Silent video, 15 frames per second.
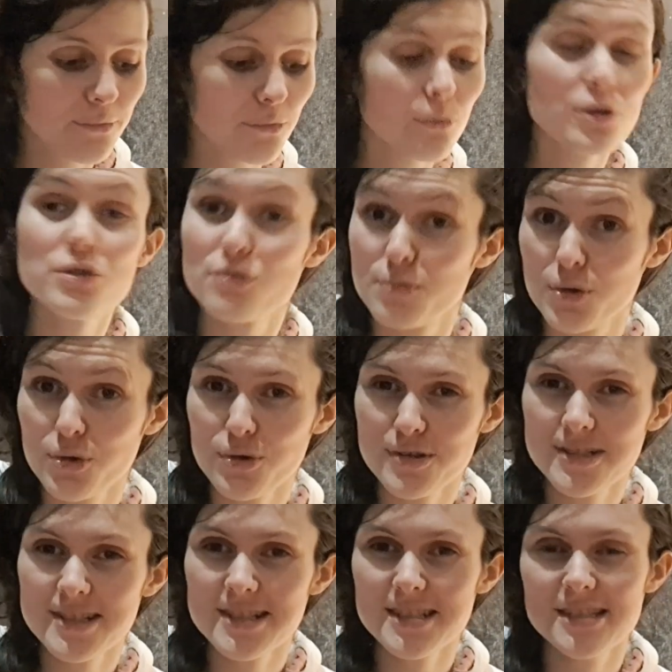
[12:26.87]
which were from the
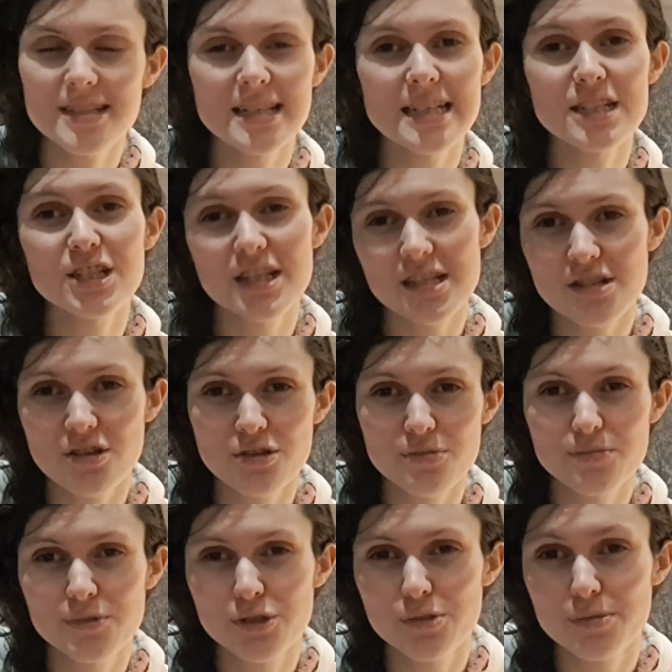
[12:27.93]
horses. Jake got
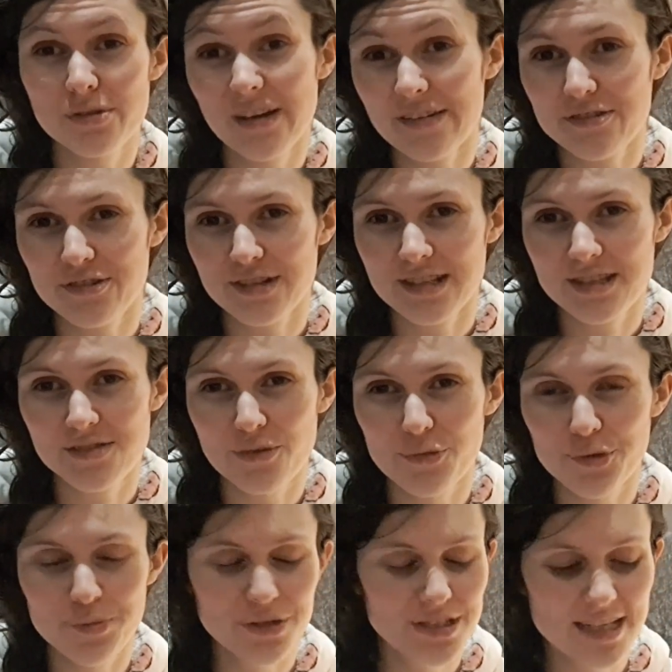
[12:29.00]
some tubes of After Eights from
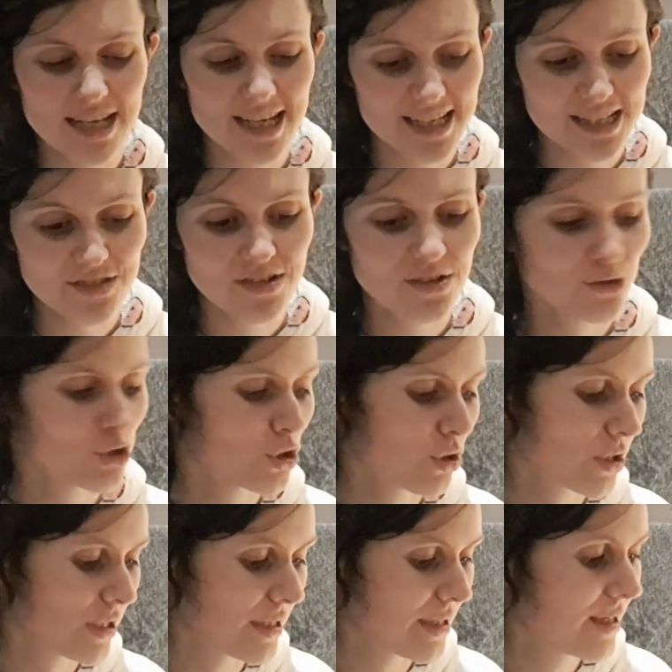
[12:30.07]
them because they're his favourite
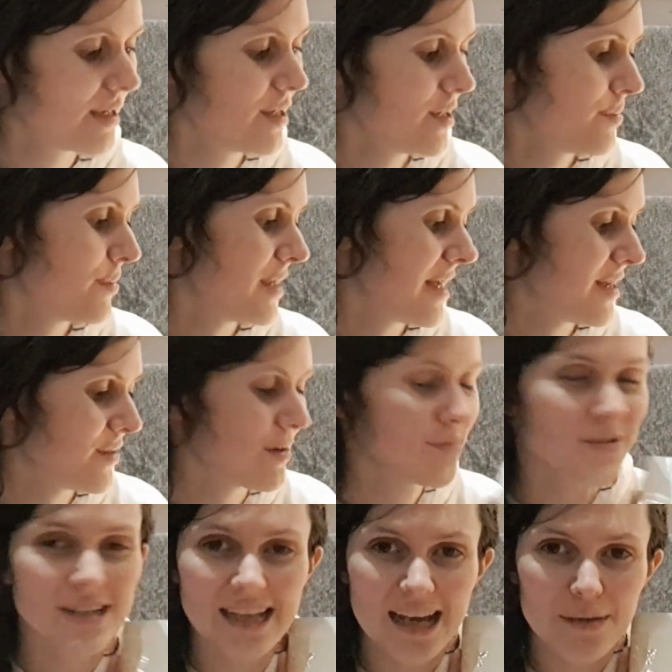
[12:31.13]
chocolate. But yeah, no, I'm
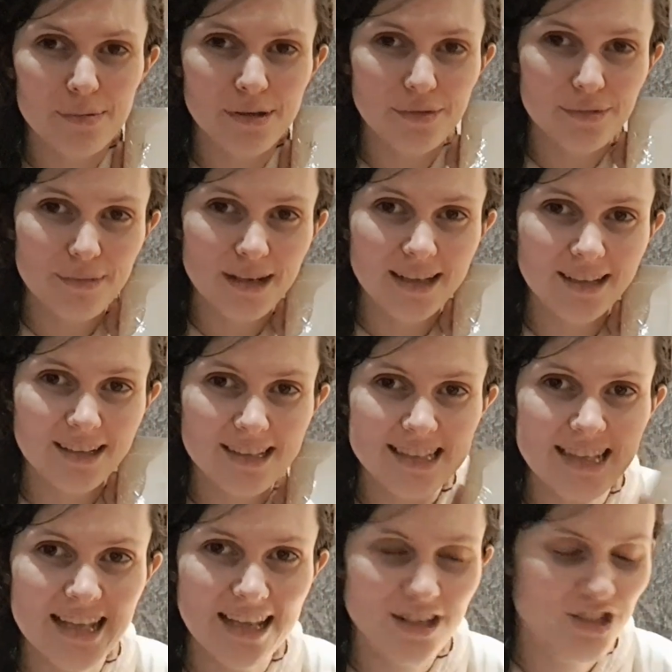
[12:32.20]
really happy with my little
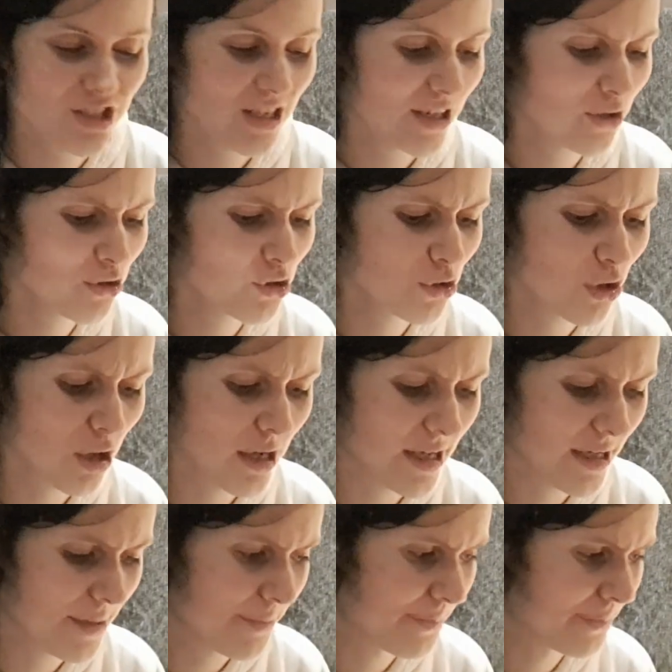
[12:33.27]
selection. I also got
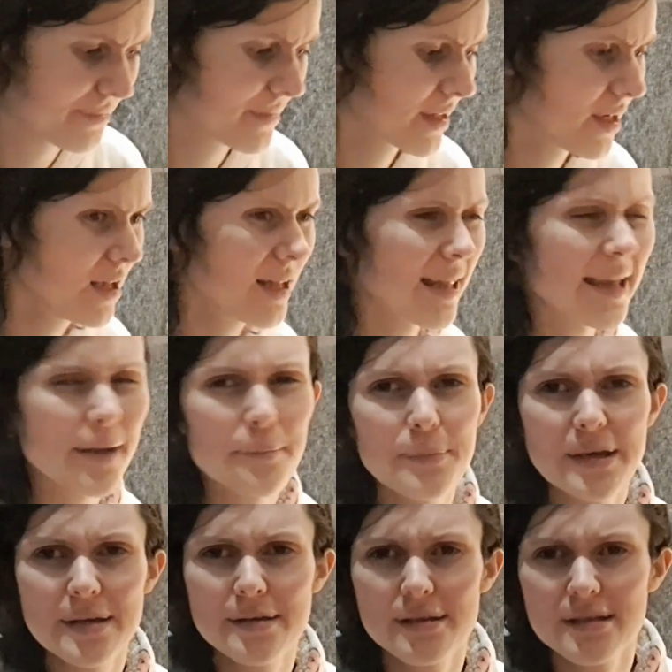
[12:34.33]
like a
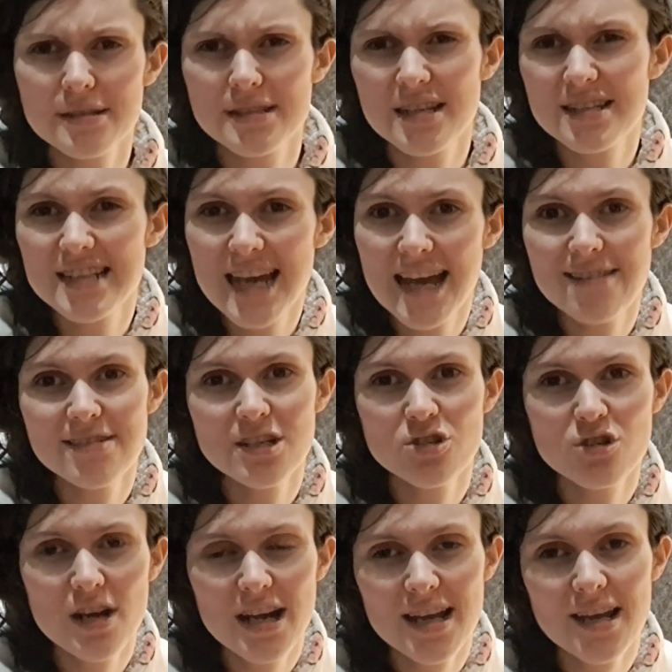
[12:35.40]
big, is it a dairy
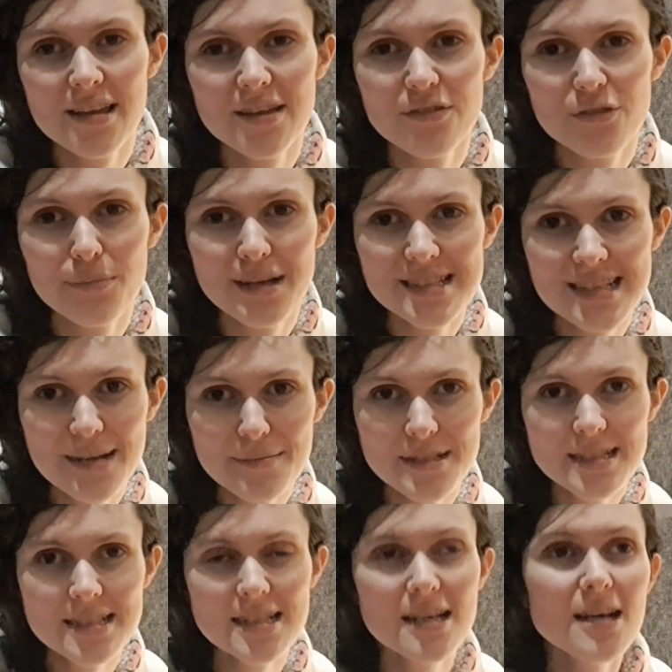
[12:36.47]
tray, I think, from my
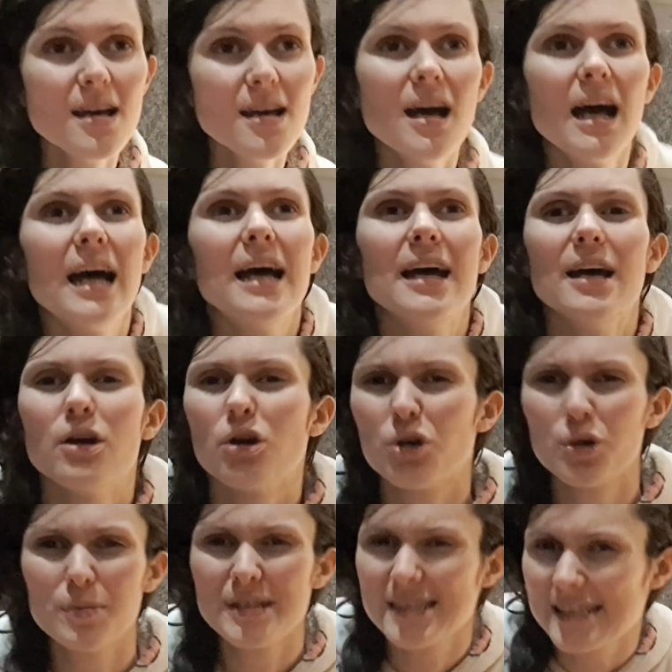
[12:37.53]
stepdad, a
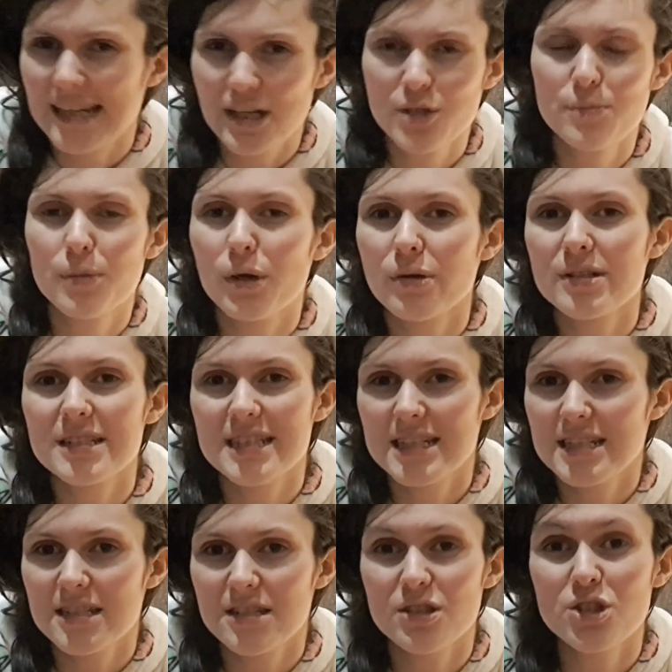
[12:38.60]
couple of selection
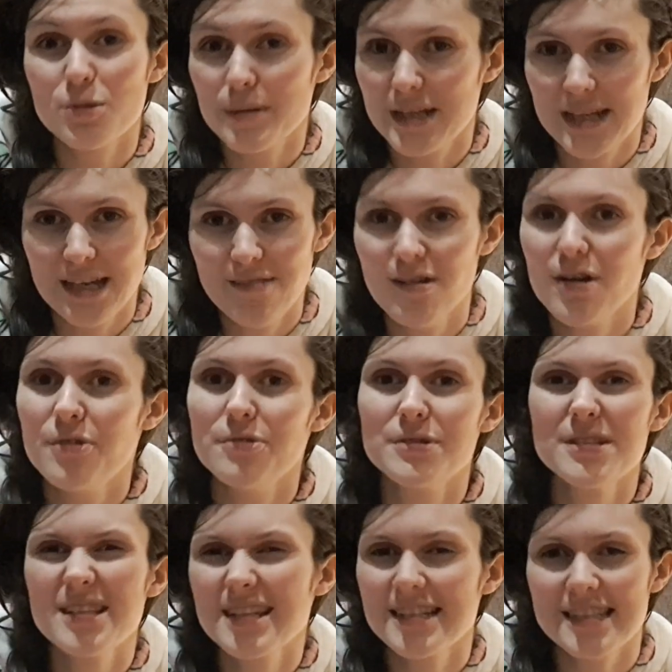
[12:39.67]
boxes, a tub of heroes
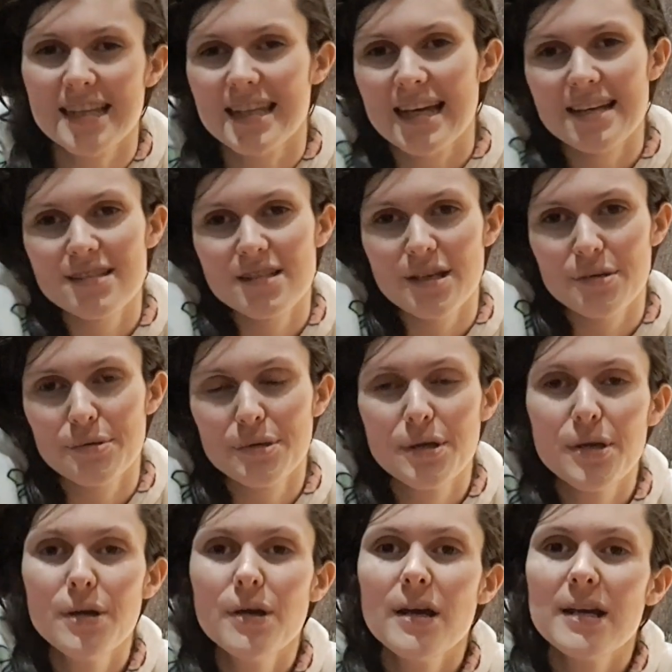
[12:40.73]
and things like that. So
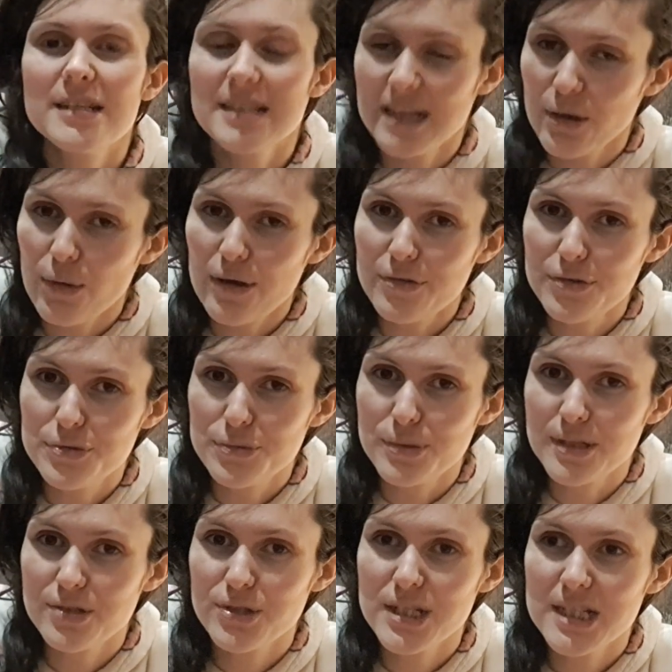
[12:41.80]
I did get quite a few
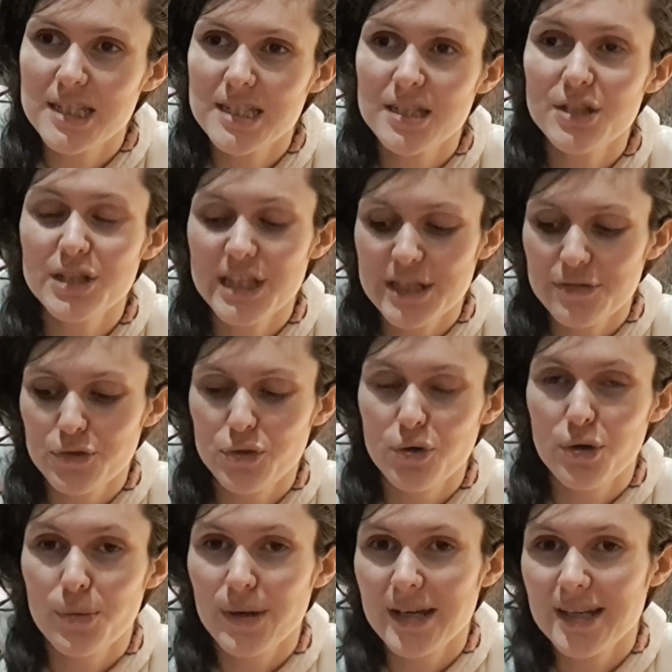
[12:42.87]
sweet treats, so they've all
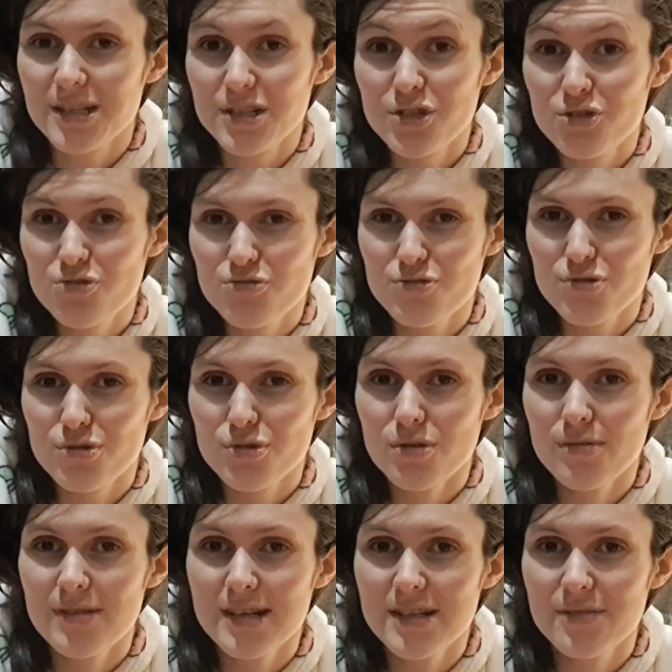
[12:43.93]
gone away into the drawer,
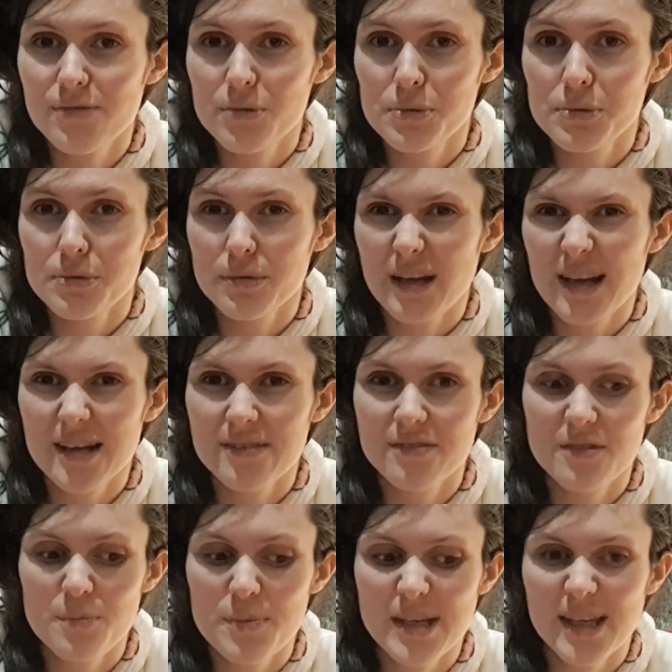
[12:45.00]
ready for kind
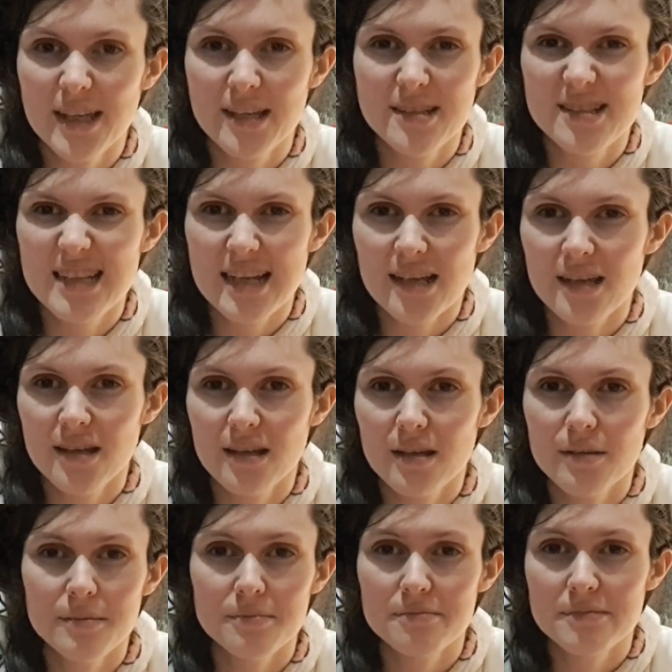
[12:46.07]
of picking and snacking
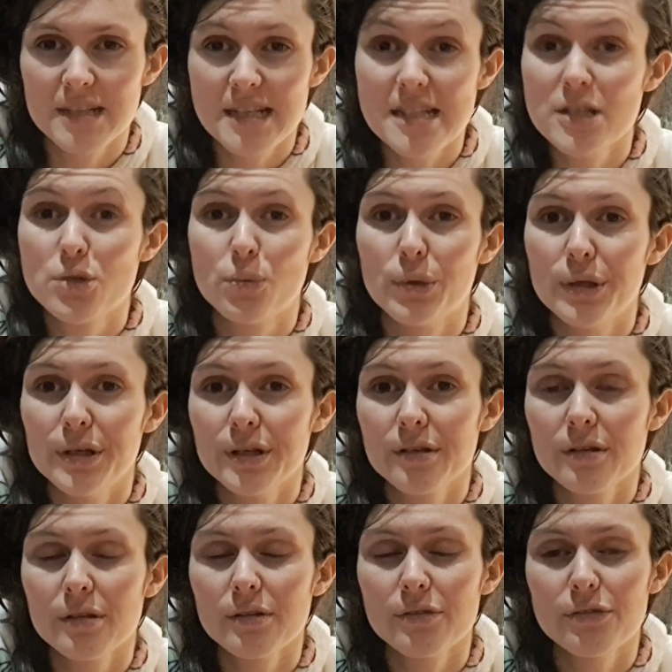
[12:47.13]
and taking to work
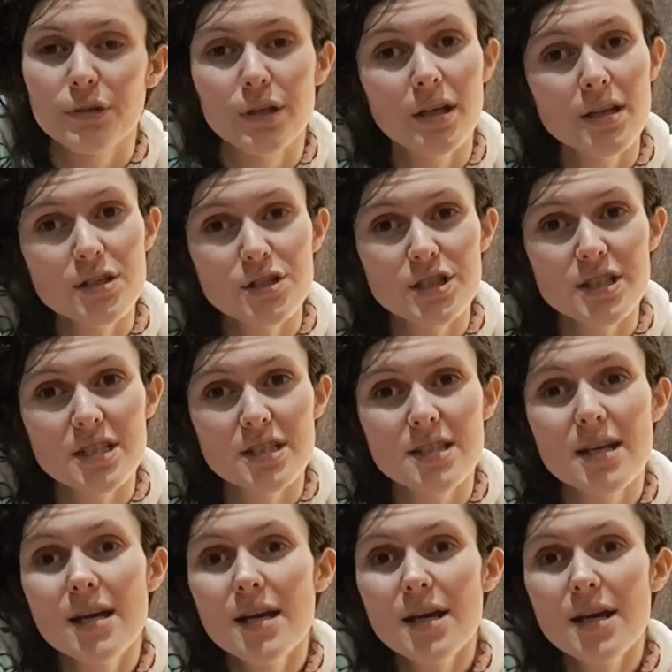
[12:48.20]
for lunches.